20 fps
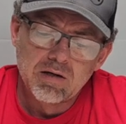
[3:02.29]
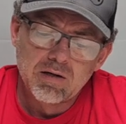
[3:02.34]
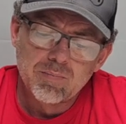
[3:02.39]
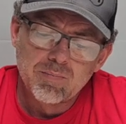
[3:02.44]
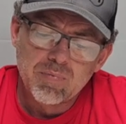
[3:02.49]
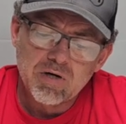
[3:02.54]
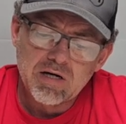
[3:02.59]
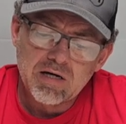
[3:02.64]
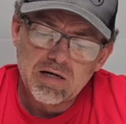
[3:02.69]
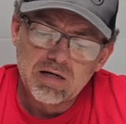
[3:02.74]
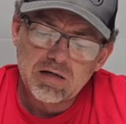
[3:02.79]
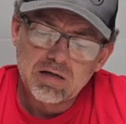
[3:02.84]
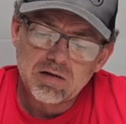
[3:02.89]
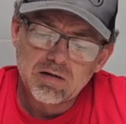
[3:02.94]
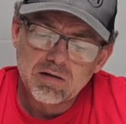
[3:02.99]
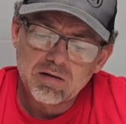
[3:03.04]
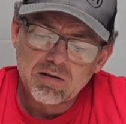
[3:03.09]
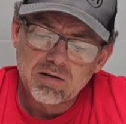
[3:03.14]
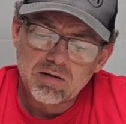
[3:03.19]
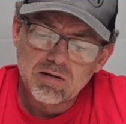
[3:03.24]

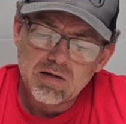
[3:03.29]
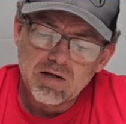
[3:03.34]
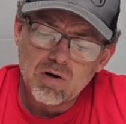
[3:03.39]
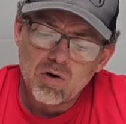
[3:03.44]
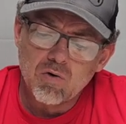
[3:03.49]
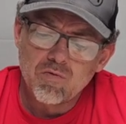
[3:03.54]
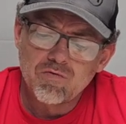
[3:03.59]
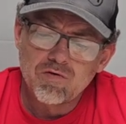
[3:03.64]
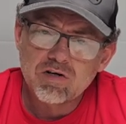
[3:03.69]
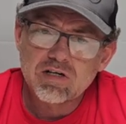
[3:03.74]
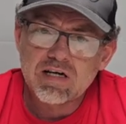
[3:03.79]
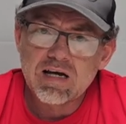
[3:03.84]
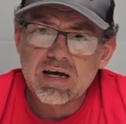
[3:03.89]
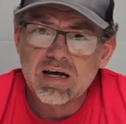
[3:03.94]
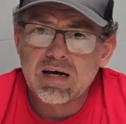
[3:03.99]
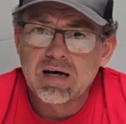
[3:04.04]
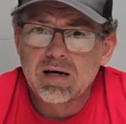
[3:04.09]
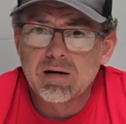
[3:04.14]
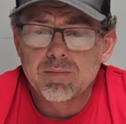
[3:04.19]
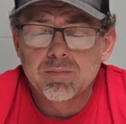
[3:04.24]
But over
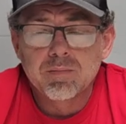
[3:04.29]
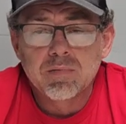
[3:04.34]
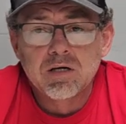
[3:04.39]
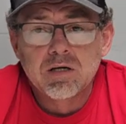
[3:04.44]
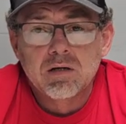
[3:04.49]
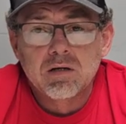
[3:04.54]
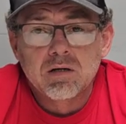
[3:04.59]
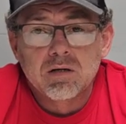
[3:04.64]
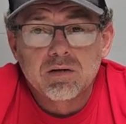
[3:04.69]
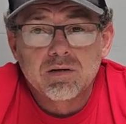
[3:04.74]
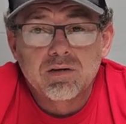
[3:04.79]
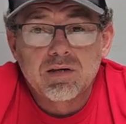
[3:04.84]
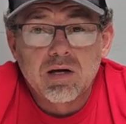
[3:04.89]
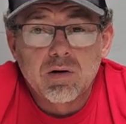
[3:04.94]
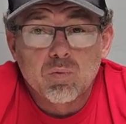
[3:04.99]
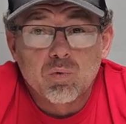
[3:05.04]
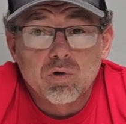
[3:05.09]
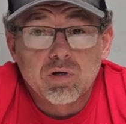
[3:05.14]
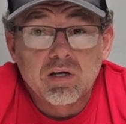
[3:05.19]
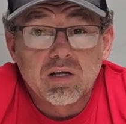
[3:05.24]
time, they
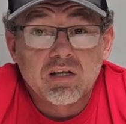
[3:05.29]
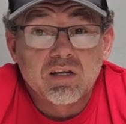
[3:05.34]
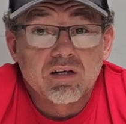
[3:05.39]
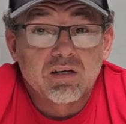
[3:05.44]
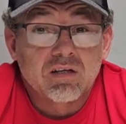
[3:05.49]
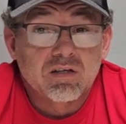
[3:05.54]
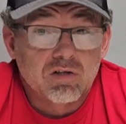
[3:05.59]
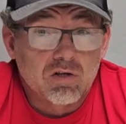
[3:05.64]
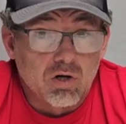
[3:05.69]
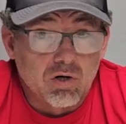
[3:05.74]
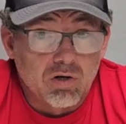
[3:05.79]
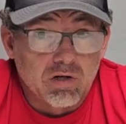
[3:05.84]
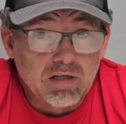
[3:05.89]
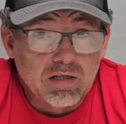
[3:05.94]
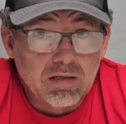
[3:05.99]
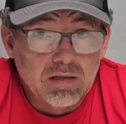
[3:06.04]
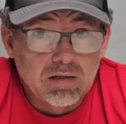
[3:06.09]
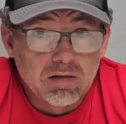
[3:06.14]
will get dirty.